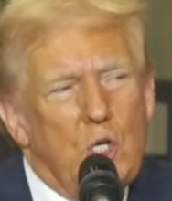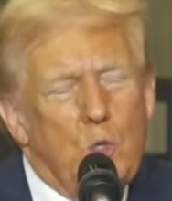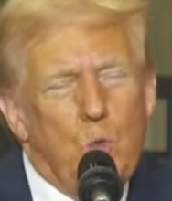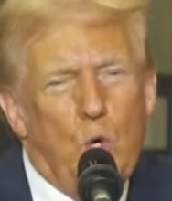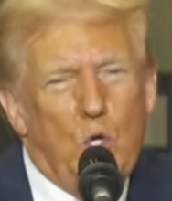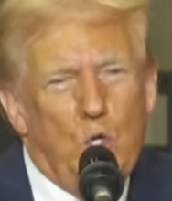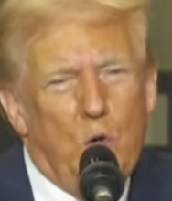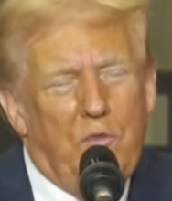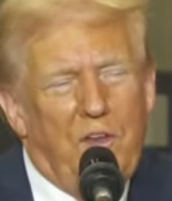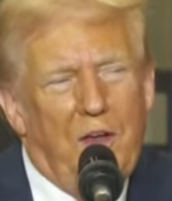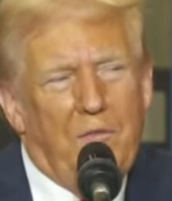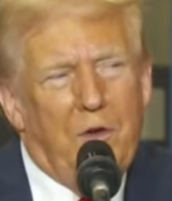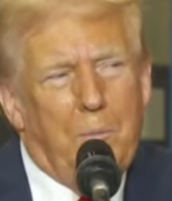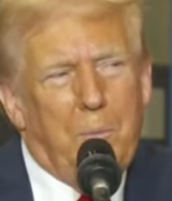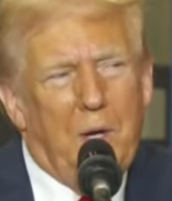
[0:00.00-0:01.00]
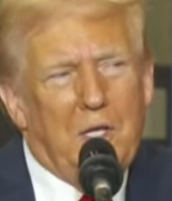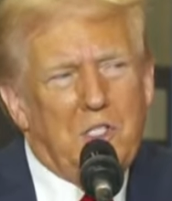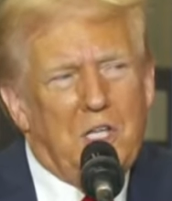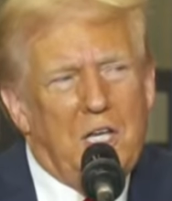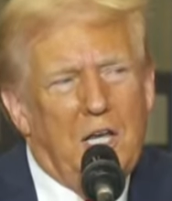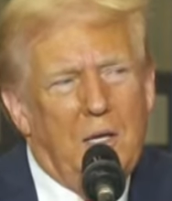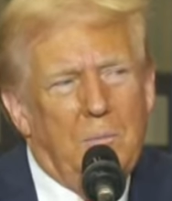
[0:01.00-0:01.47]
toward your favorite
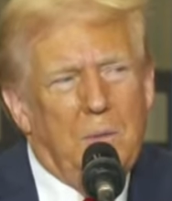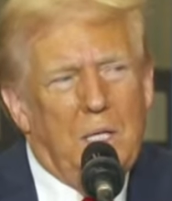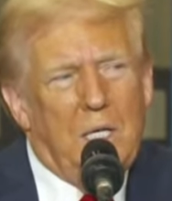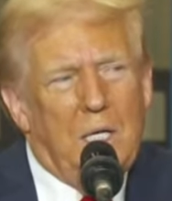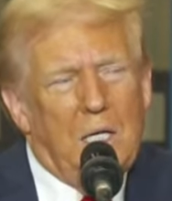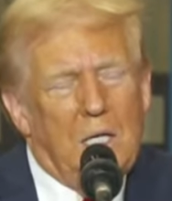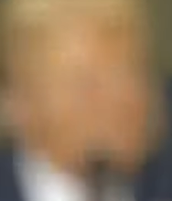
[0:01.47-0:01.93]
president, me?